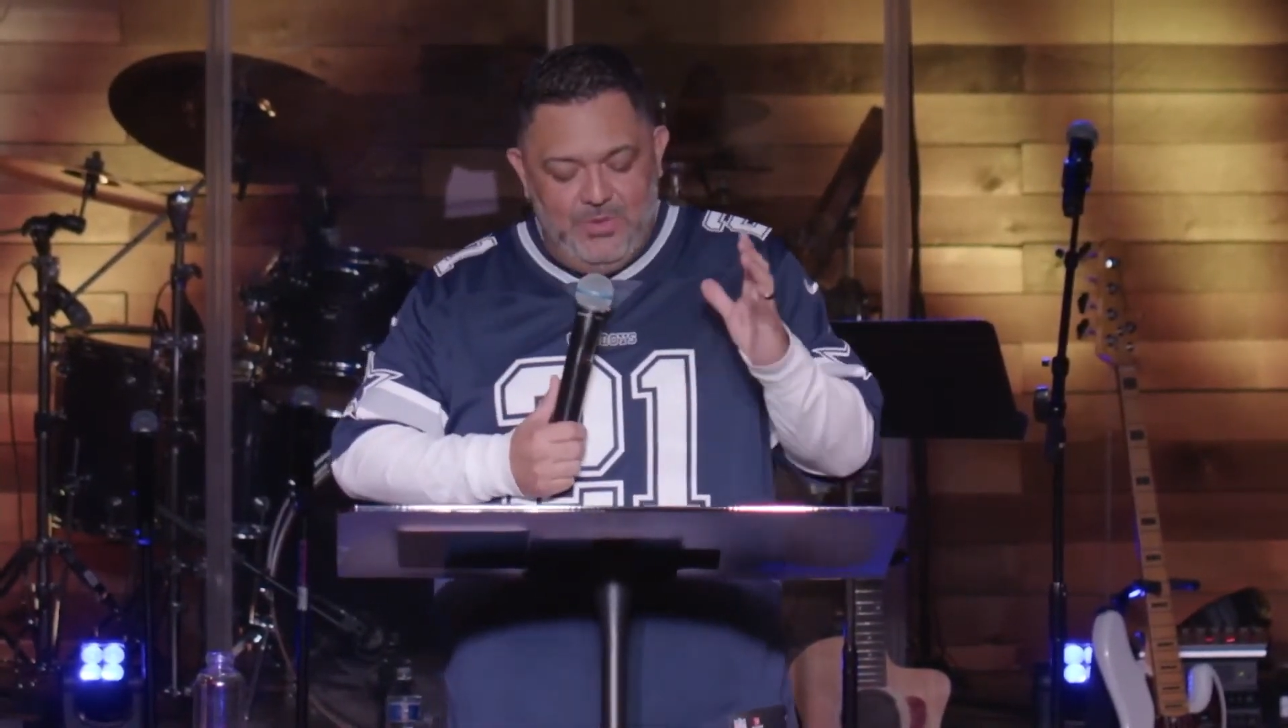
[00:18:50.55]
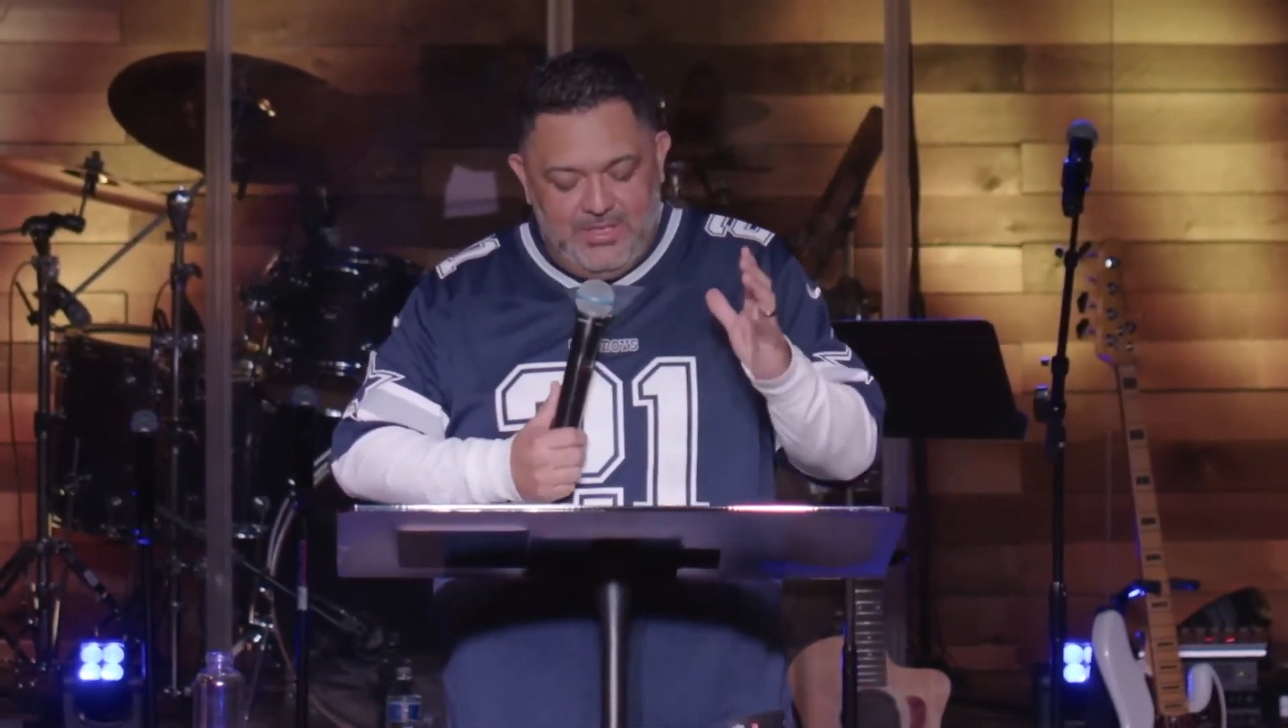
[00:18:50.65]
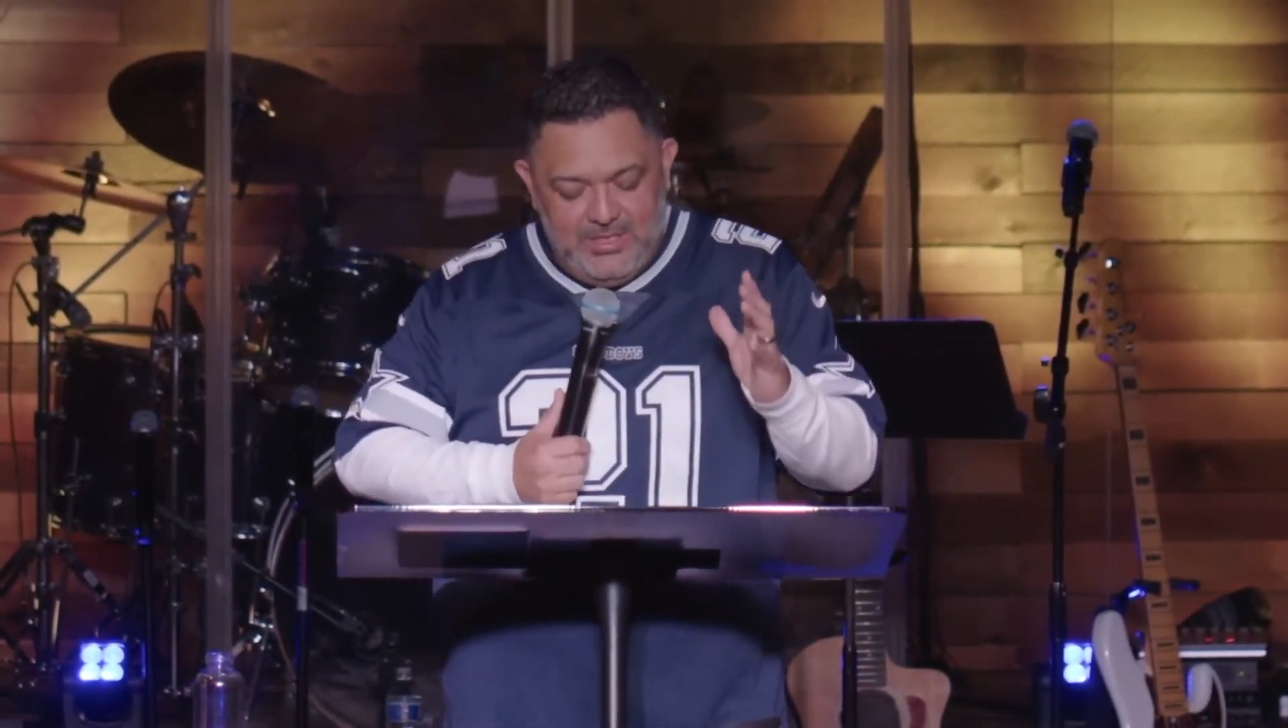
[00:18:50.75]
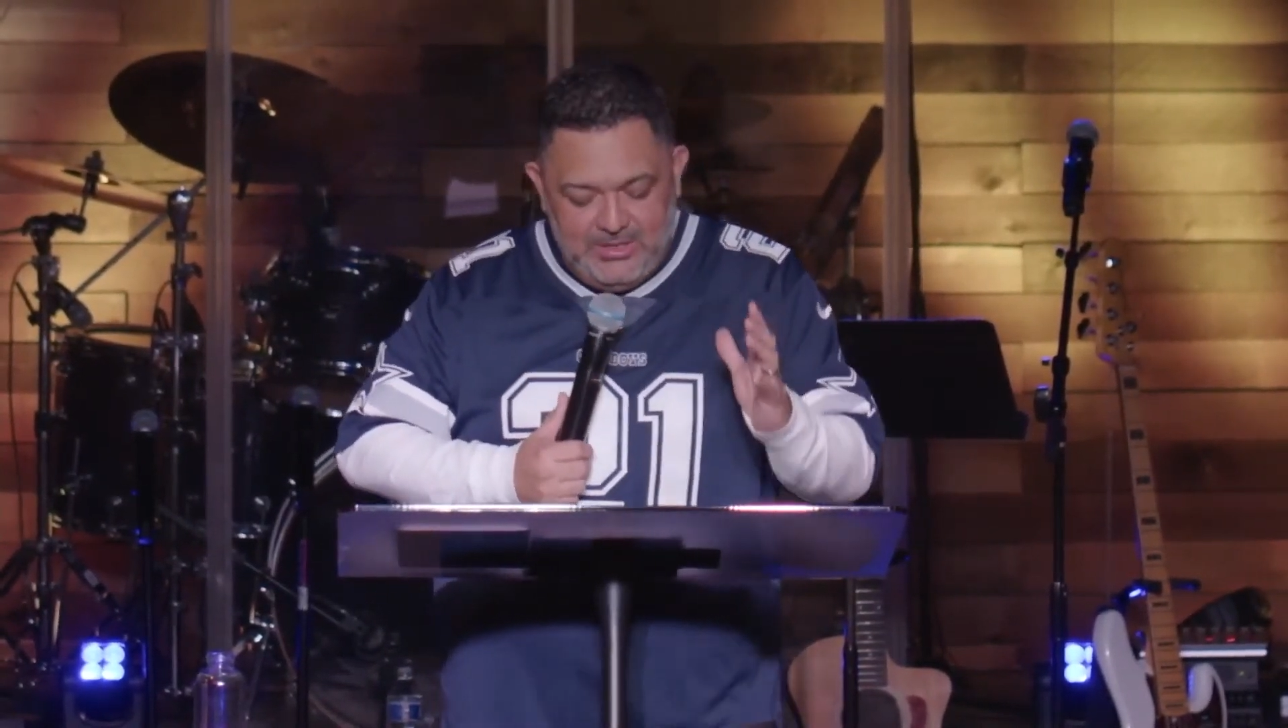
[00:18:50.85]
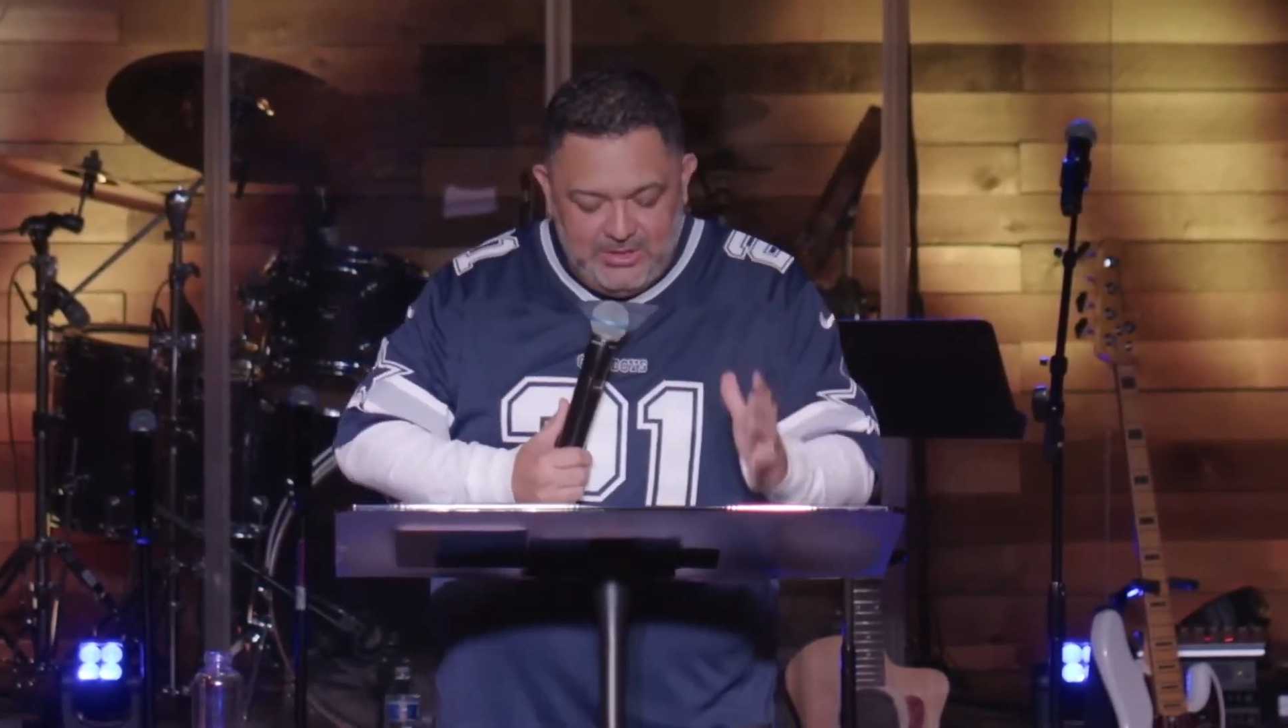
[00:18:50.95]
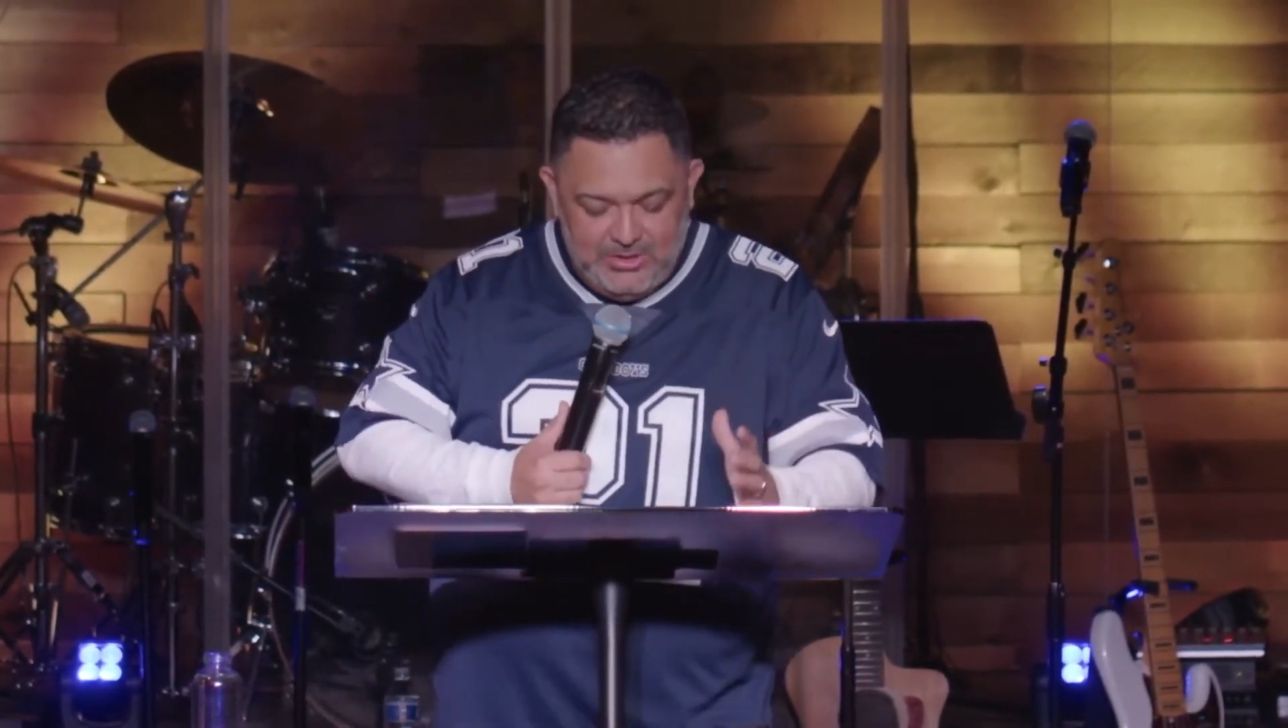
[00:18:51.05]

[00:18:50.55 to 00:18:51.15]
can